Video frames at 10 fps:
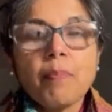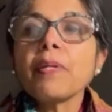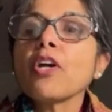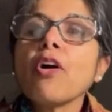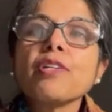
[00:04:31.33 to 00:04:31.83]

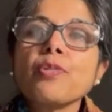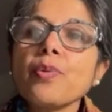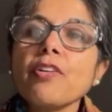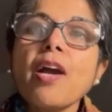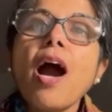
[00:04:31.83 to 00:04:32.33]
Because
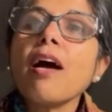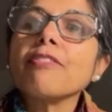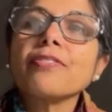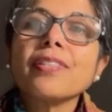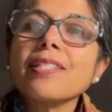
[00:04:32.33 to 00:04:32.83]
we are
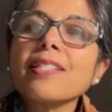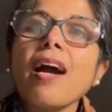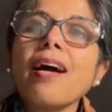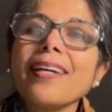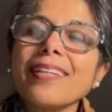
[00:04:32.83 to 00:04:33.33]
half the
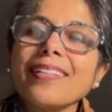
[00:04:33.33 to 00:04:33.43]
sky.